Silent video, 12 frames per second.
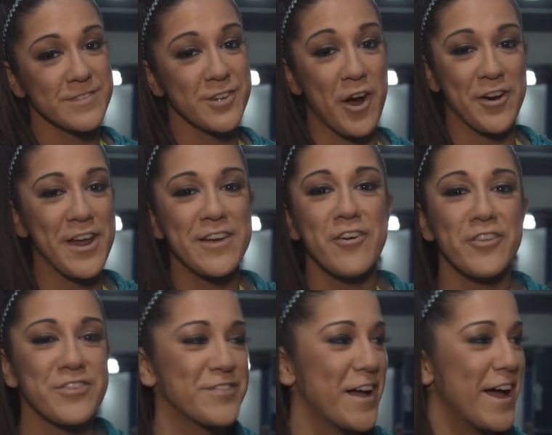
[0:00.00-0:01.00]
Kurt
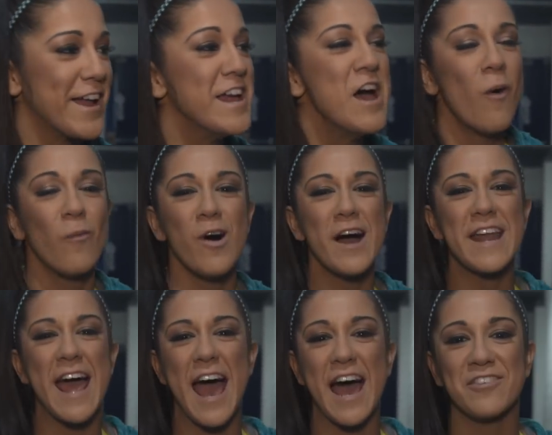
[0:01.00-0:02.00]
Angle's son, one
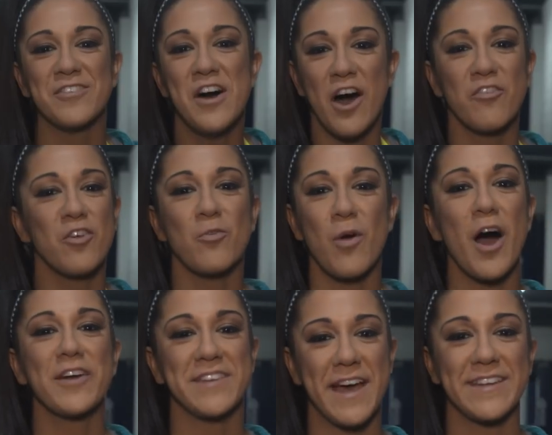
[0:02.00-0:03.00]
half of the
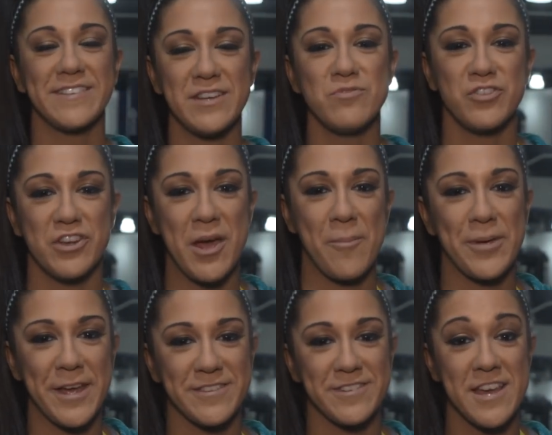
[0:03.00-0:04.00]
Raw Tag Team
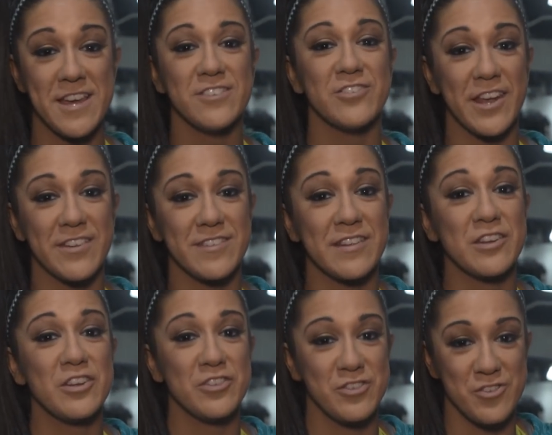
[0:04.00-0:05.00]
Champions,
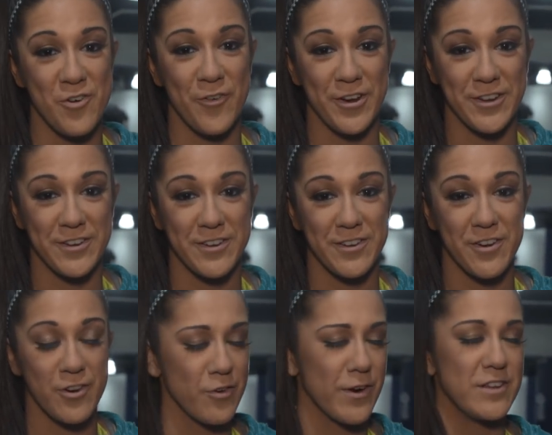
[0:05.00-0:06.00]
Jason Jordan.
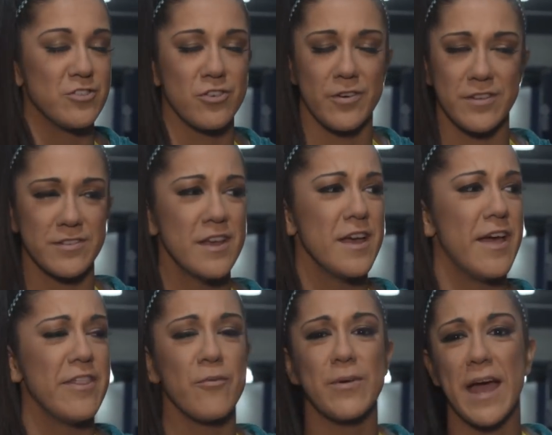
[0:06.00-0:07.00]
Great choice.
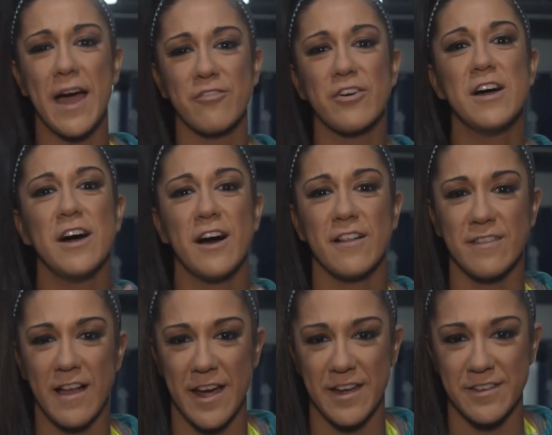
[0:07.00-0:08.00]
And then we have
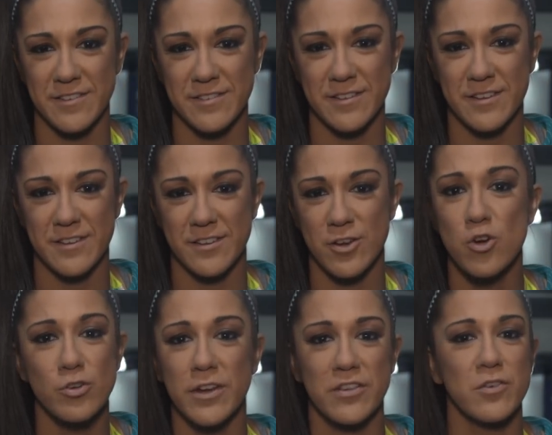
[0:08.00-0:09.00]
Elias.
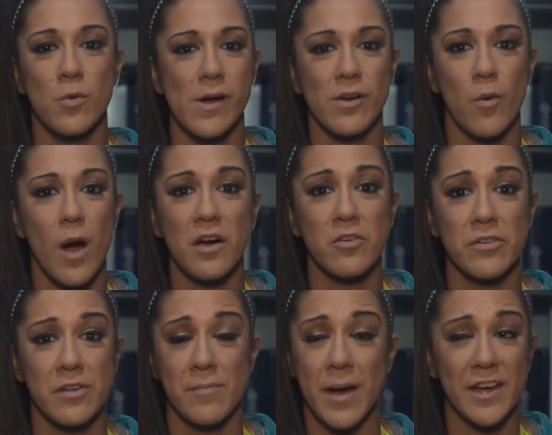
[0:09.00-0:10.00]
Who doesn't want to walk with
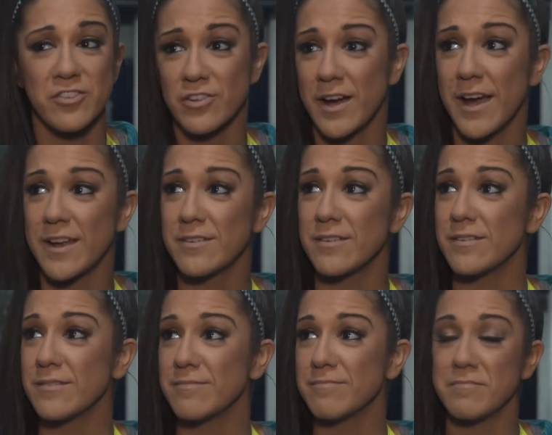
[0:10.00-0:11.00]
him? I tried
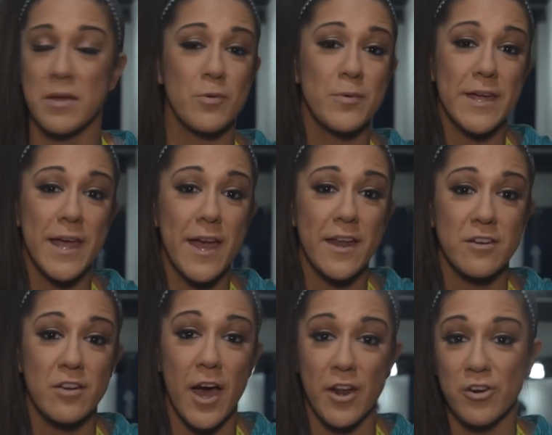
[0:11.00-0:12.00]
Maybe we can.
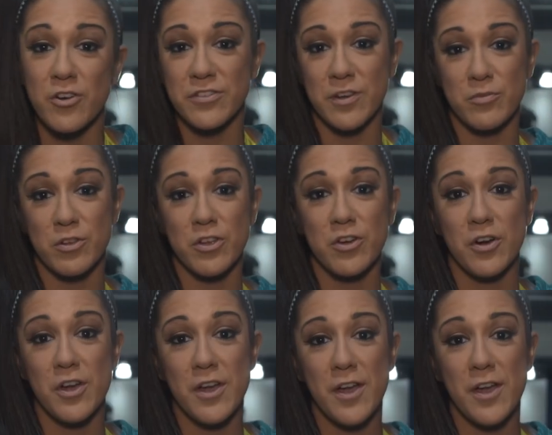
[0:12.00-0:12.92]
I don't know. It's up to you.